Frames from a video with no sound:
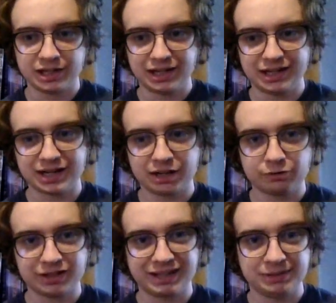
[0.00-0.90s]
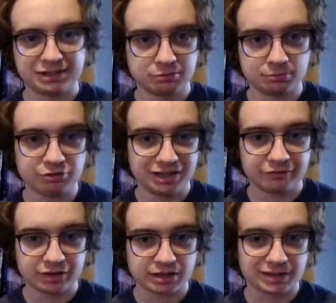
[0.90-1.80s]
and I kind of want to keep these more
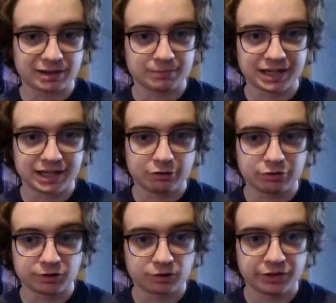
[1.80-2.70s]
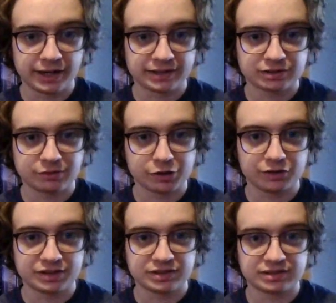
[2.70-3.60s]
brief and on like my critical thoughts rather
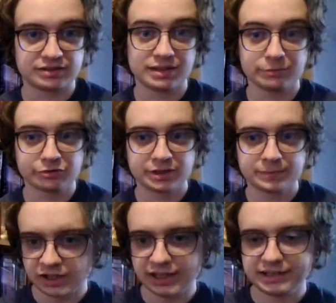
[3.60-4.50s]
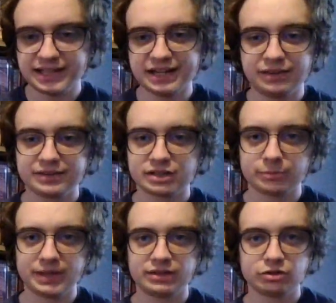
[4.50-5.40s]
than just a summary. Denth is our
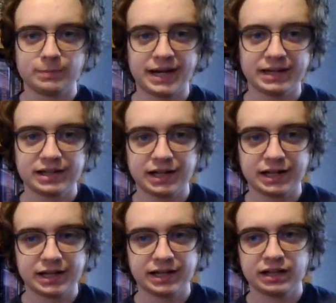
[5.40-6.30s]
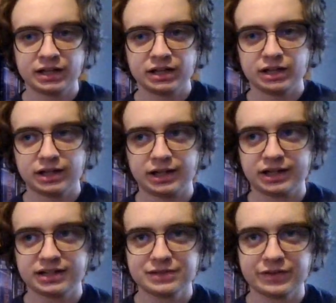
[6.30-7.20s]
major bad guy. I, I
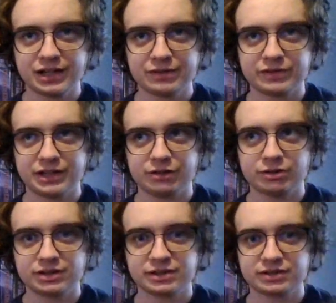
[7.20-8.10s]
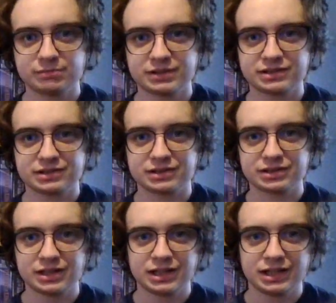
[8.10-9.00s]
if I have any criticism, it's
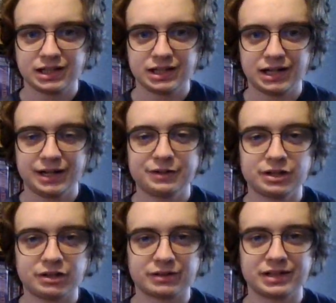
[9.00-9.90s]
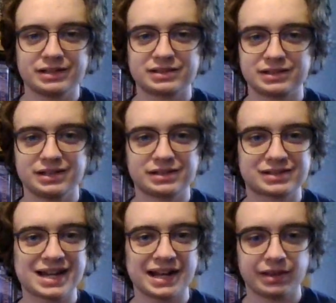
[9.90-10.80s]
I don't know. He's he's
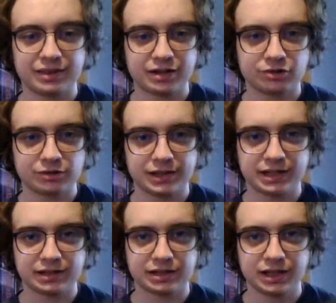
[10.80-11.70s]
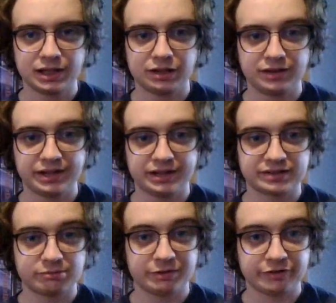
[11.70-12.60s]
just kind of there. Like you think he's
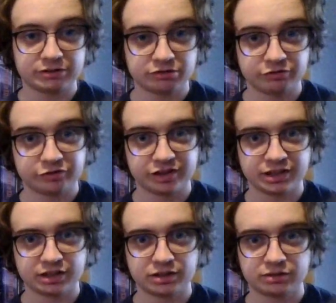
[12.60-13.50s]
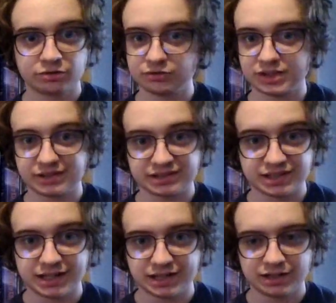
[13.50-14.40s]
going to be friends with Vivenna? Turns out he's
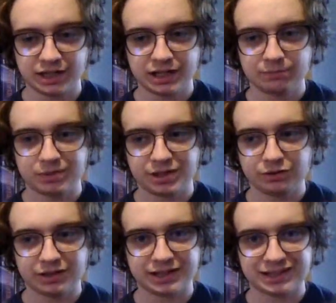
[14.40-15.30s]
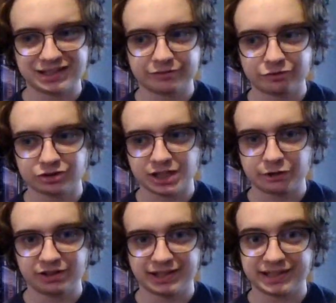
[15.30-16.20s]
not. But I do like like the full
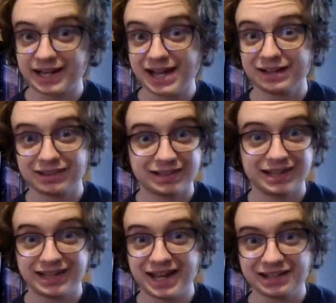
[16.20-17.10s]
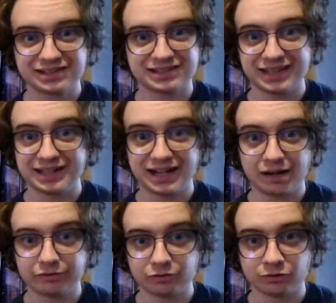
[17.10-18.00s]
outing. Like they kind of he kind of just laid it
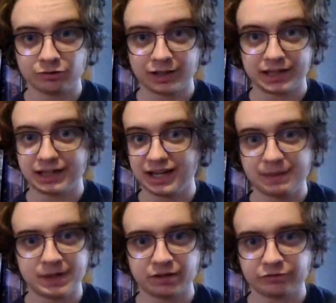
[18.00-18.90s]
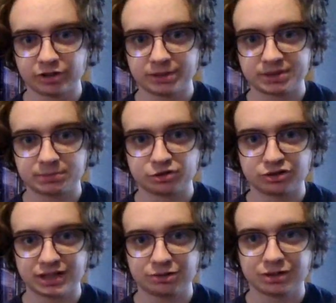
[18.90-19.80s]
out for her. Like yeah, I'm not your friend. I'm going to
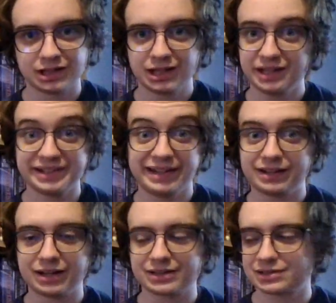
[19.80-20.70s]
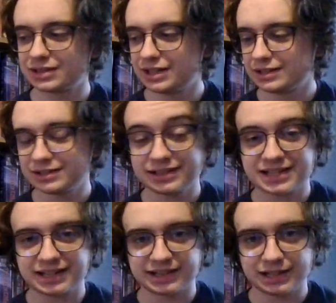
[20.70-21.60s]
betray you. And he does. So that's
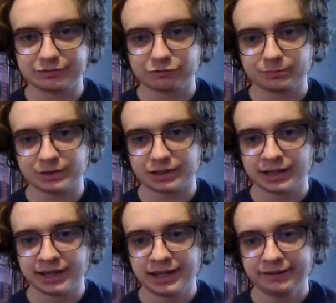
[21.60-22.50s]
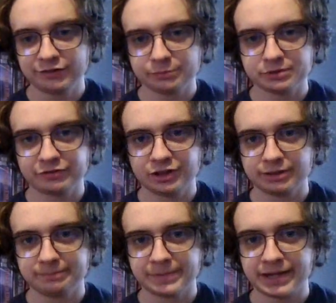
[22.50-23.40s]
kind of clever. But in terms of
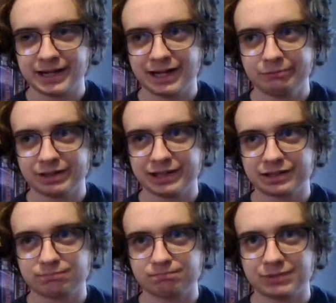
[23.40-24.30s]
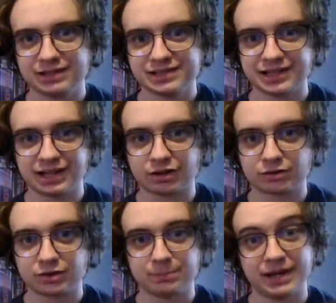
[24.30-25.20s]
him, I'm not like he's not like a,
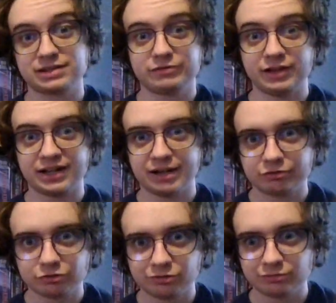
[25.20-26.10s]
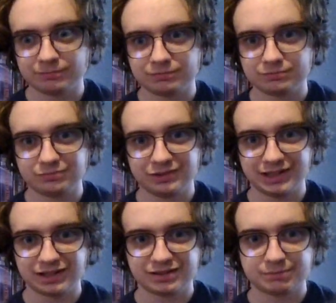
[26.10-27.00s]
the best villain ever.
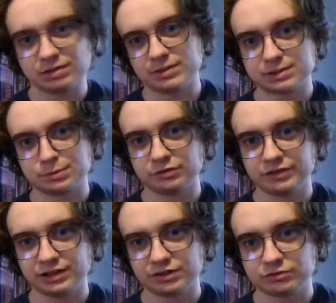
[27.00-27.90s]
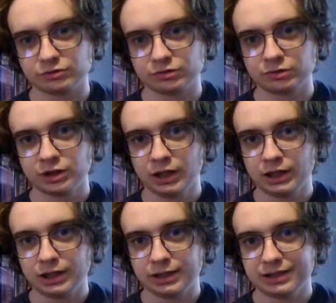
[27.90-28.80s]
Like some of the Mistborn villains were.
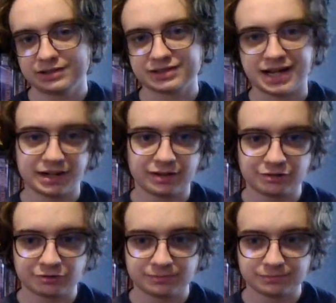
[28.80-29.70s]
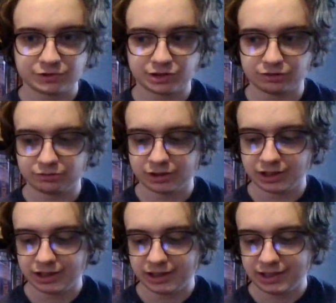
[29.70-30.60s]
He's just kind of there. So
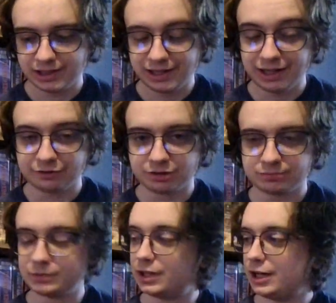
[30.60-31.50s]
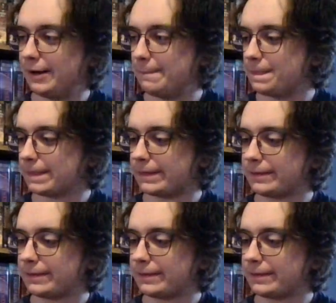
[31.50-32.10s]
I don't know. Um,